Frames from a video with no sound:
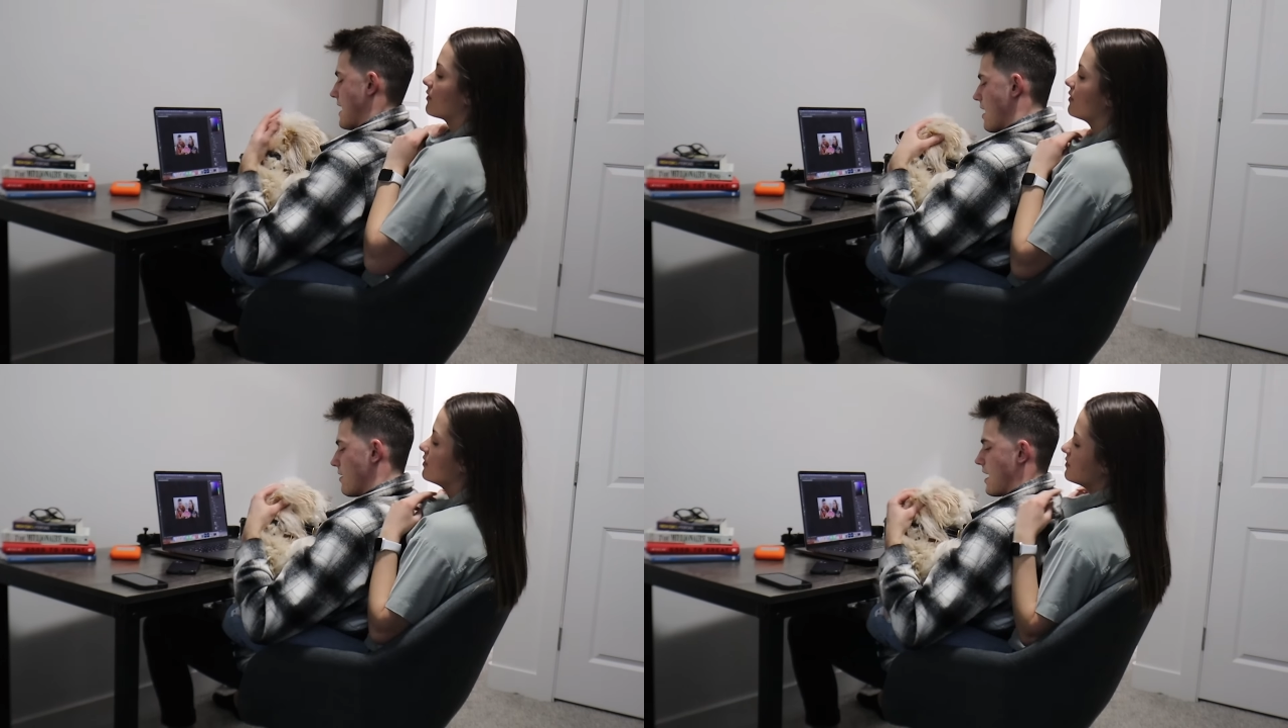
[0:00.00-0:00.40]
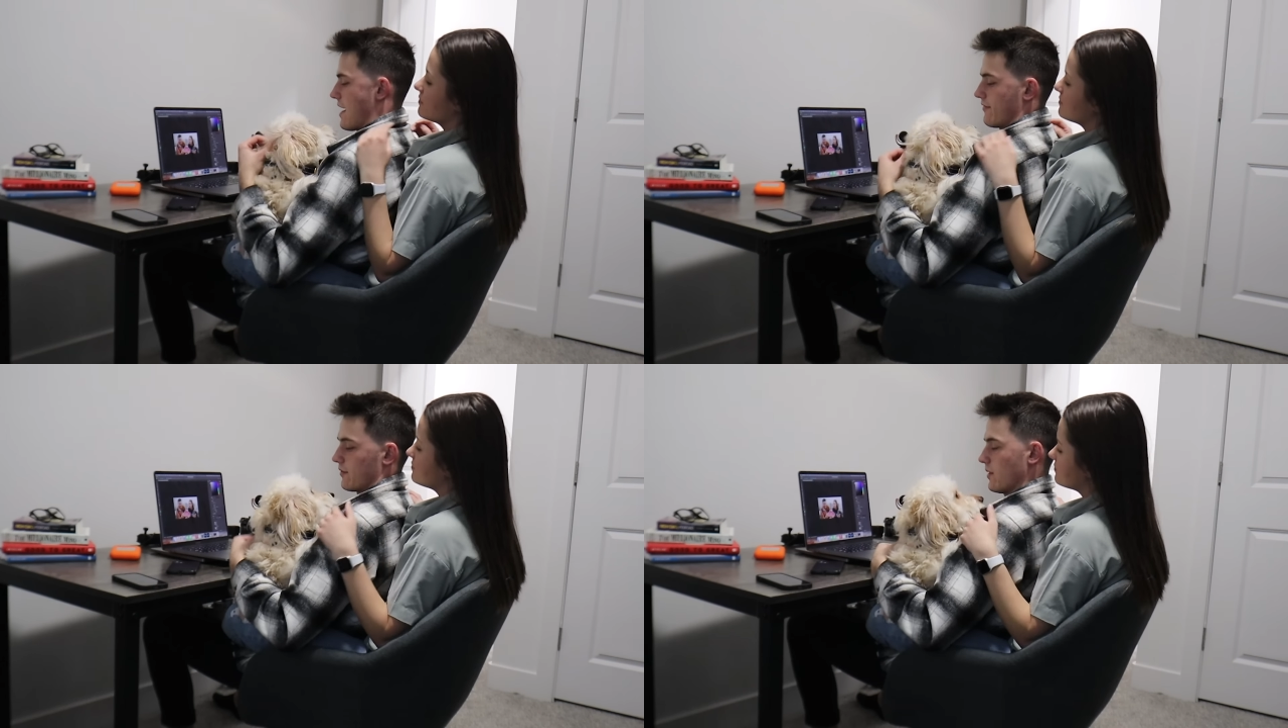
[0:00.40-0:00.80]
now
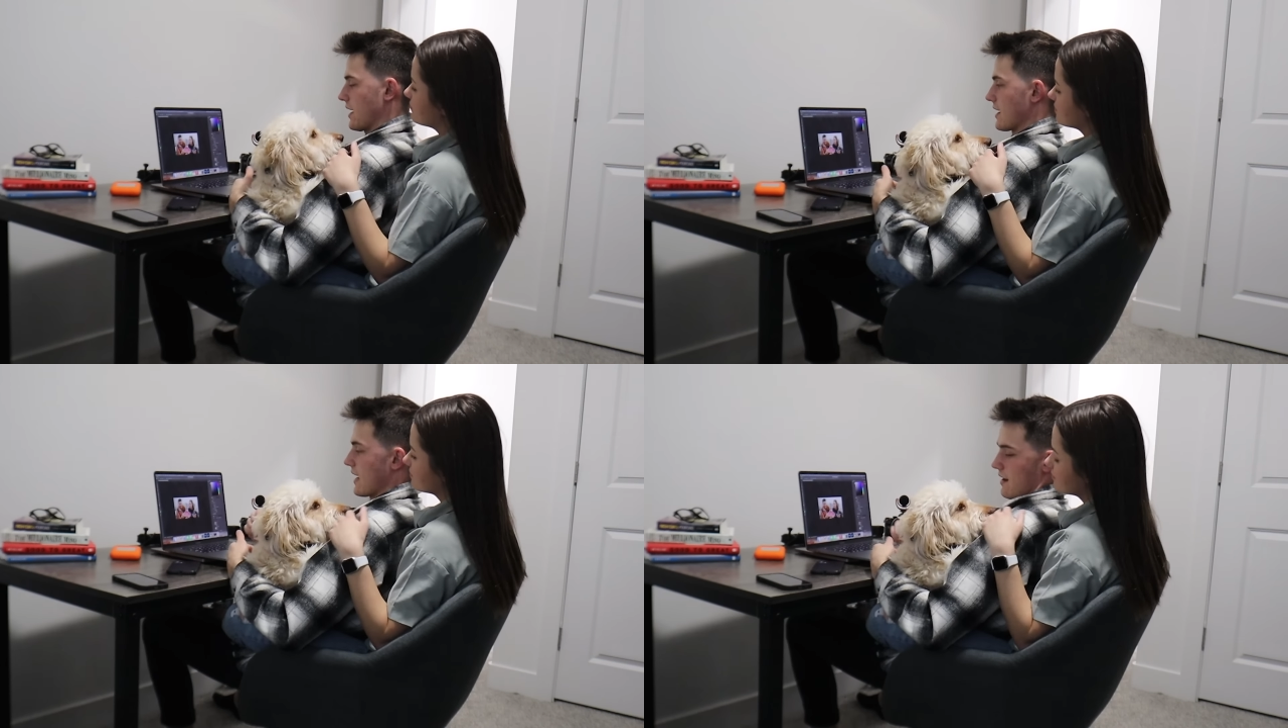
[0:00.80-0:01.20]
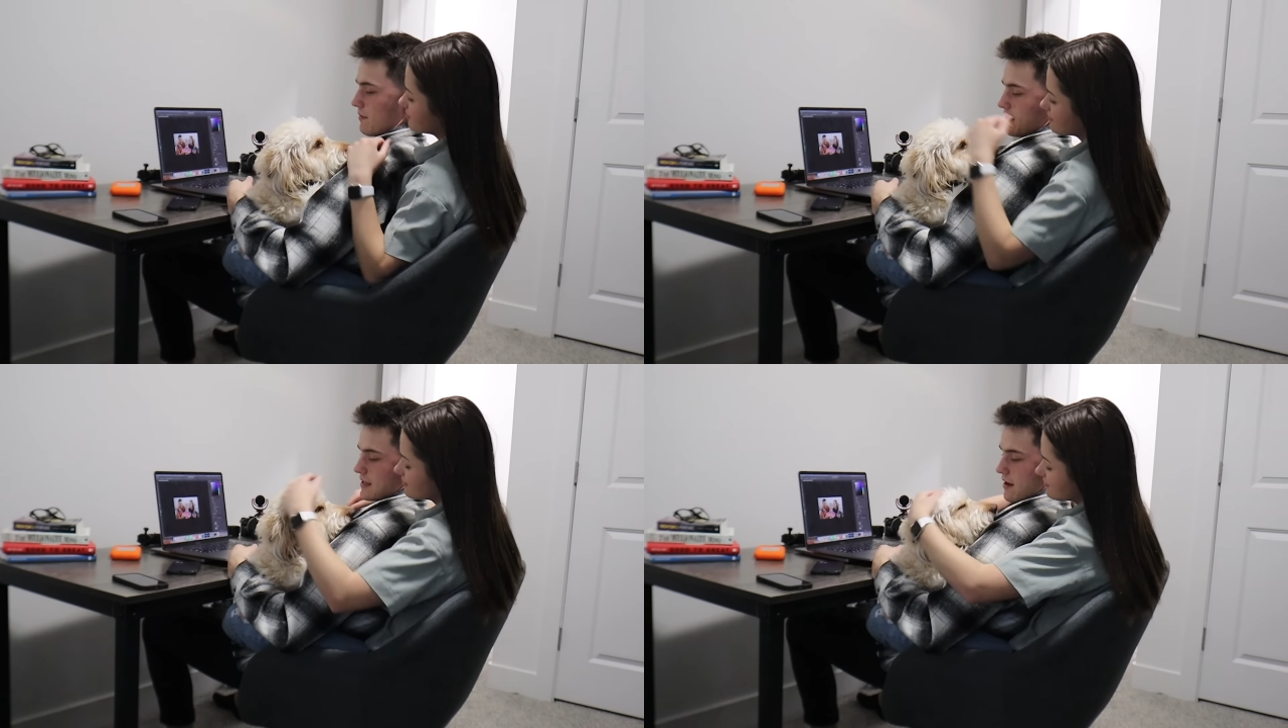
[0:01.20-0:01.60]
I for real can't get any
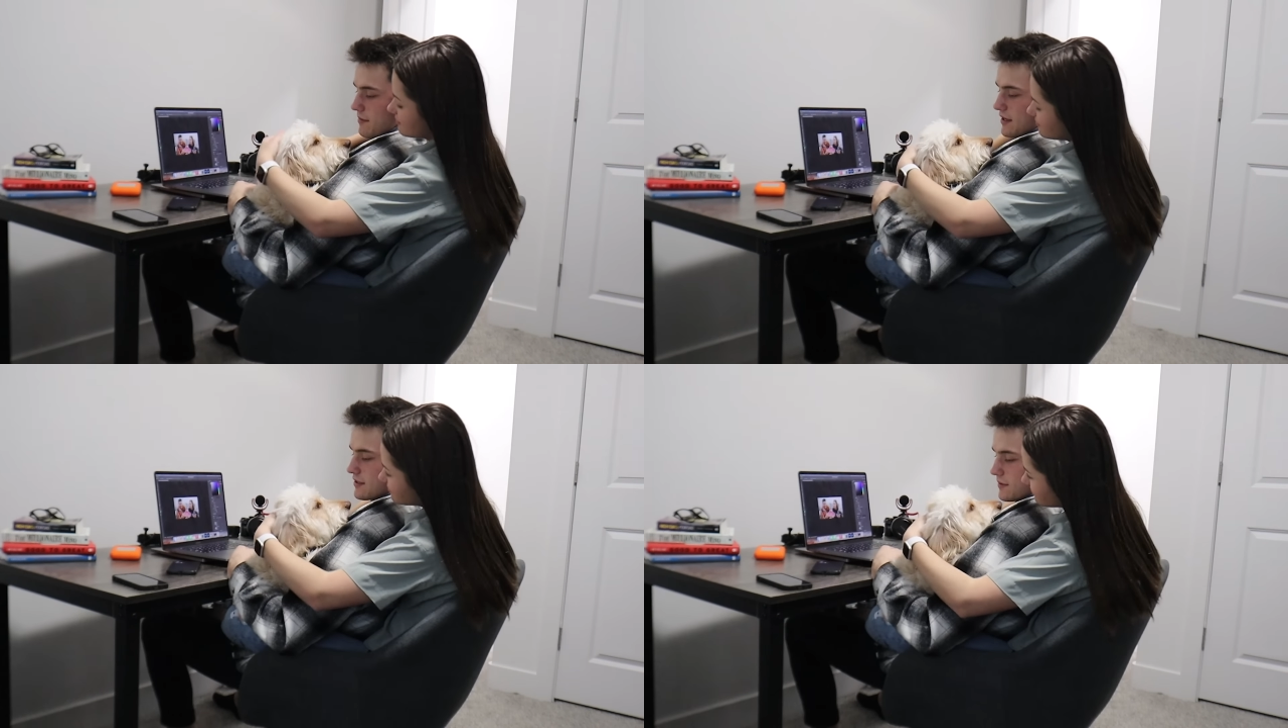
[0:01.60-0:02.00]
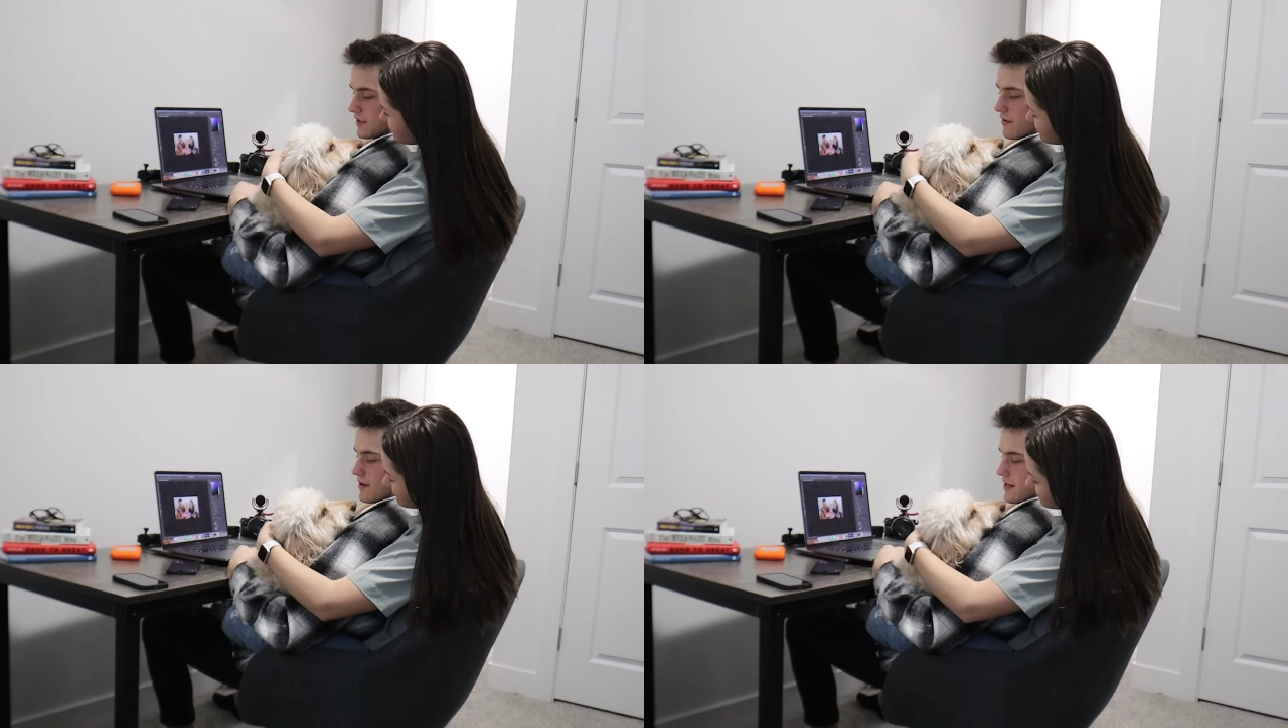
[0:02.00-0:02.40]
work done because
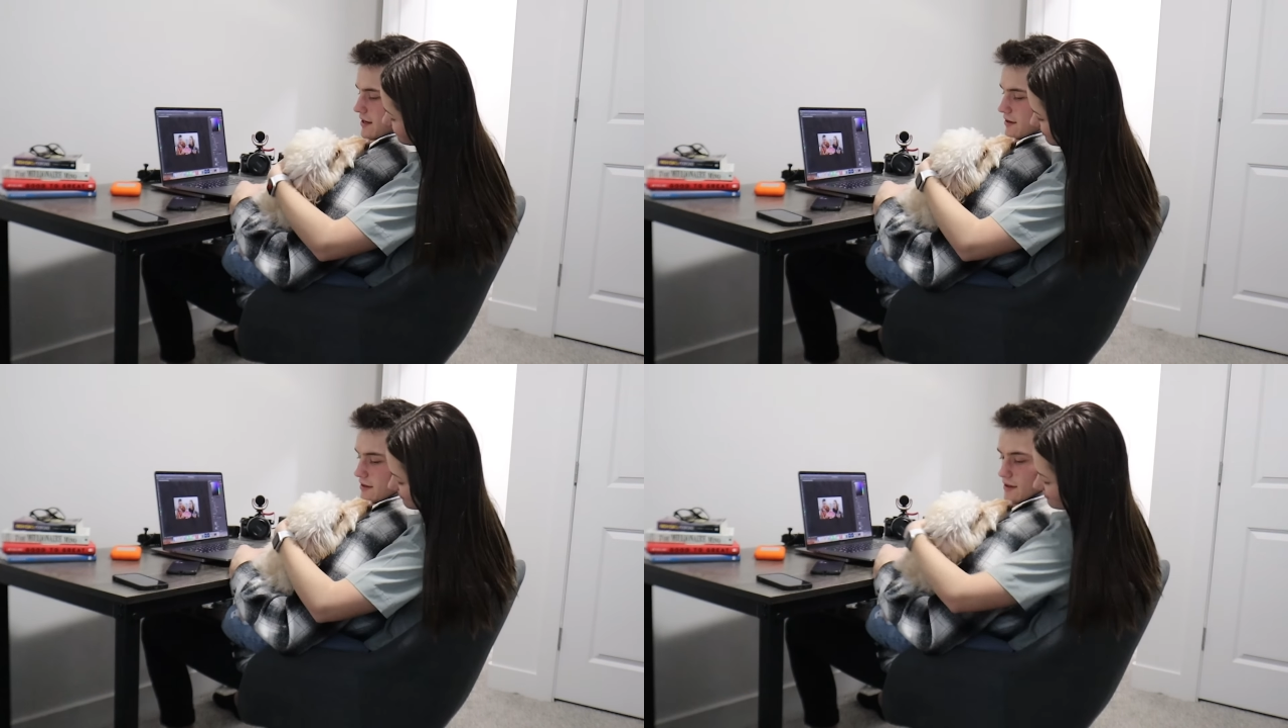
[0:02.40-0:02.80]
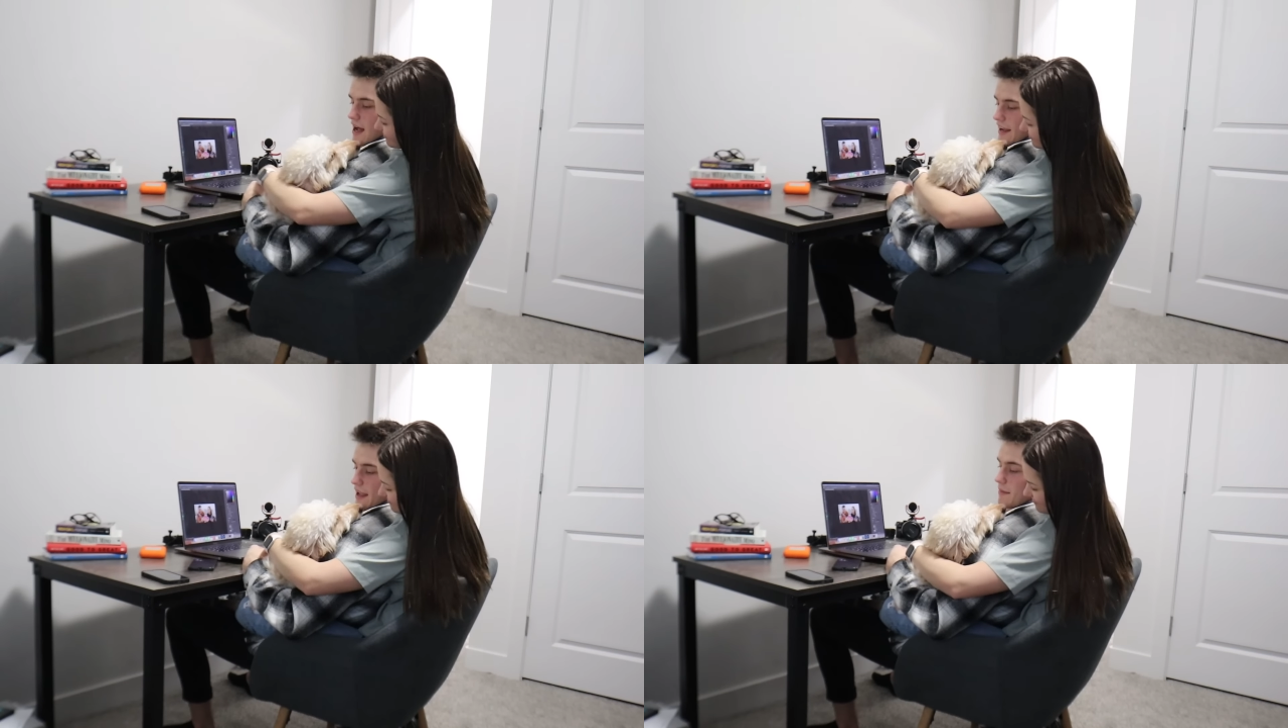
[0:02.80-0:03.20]
what's going on here?
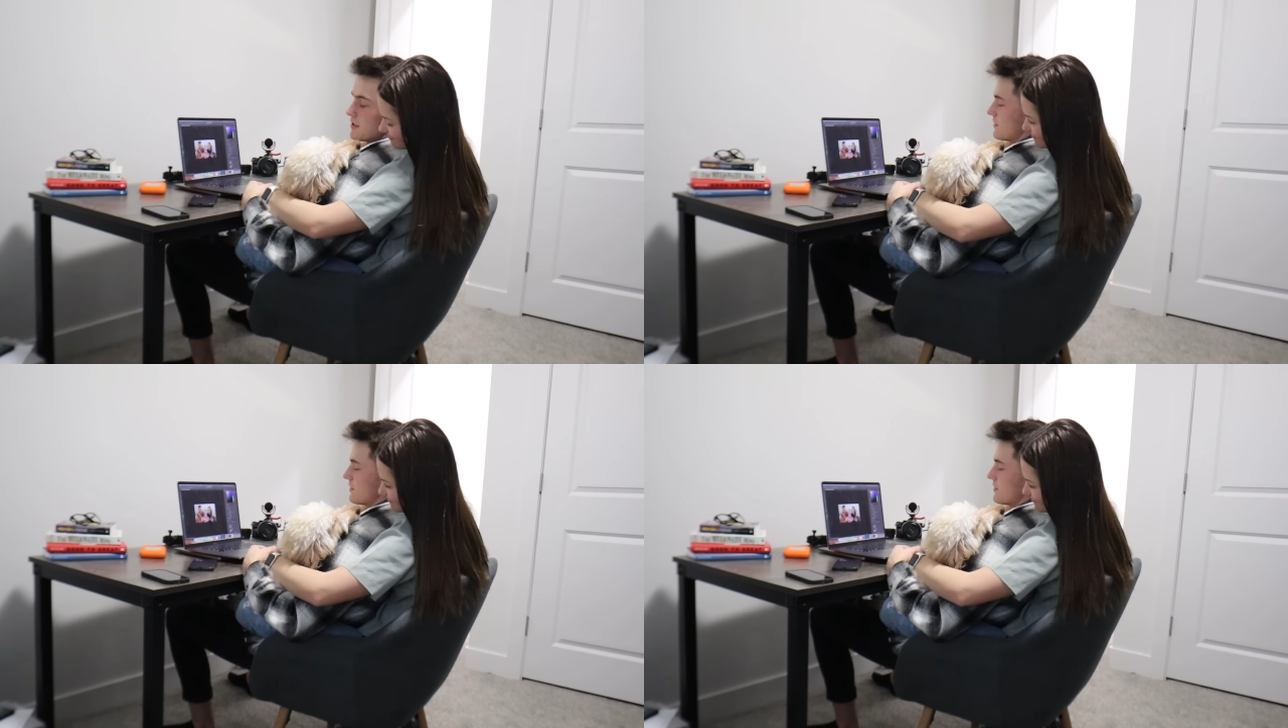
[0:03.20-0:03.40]
I can't be